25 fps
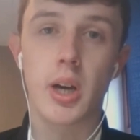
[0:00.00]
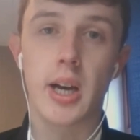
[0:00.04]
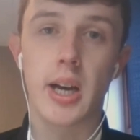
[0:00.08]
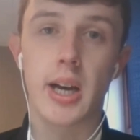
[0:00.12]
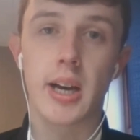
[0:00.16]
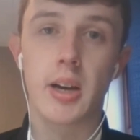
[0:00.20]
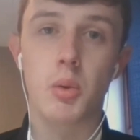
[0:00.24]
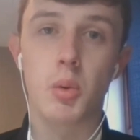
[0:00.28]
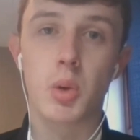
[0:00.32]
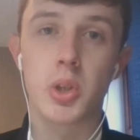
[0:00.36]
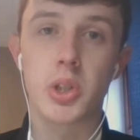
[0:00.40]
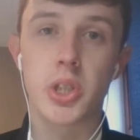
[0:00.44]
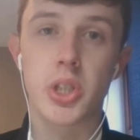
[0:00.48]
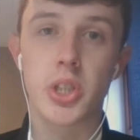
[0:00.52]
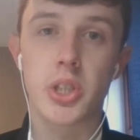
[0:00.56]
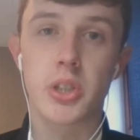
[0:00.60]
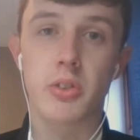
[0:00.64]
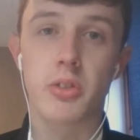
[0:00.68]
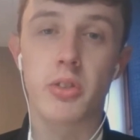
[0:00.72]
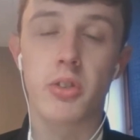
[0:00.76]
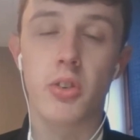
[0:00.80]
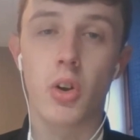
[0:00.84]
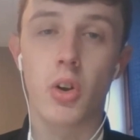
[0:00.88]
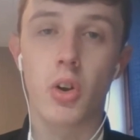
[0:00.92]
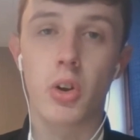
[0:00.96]
uh, which
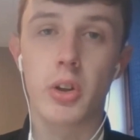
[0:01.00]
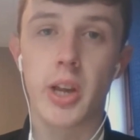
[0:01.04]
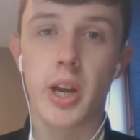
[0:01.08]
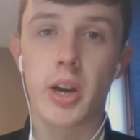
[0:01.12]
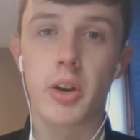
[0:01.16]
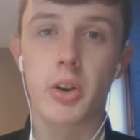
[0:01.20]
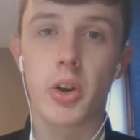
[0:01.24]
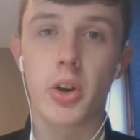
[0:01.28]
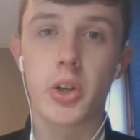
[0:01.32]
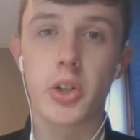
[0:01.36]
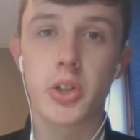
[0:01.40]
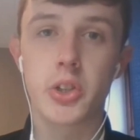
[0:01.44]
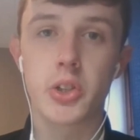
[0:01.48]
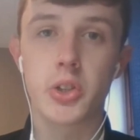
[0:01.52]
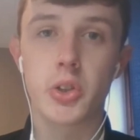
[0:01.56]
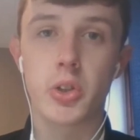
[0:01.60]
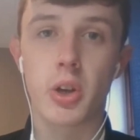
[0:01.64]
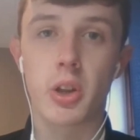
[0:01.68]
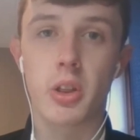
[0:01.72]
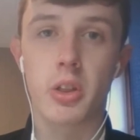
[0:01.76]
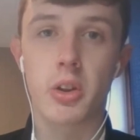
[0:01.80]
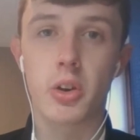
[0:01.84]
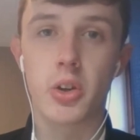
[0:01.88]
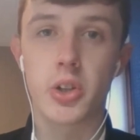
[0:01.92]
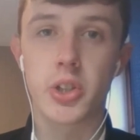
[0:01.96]
is a full year out
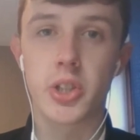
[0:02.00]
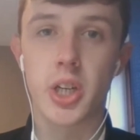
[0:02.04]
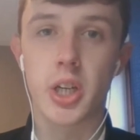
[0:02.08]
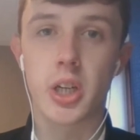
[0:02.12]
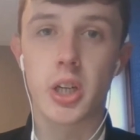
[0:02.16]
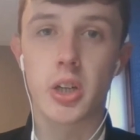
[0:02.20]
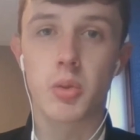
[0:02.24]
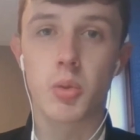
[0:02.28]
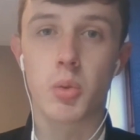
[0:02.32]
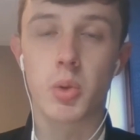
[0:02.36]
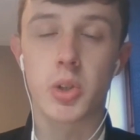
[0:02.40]
during third year,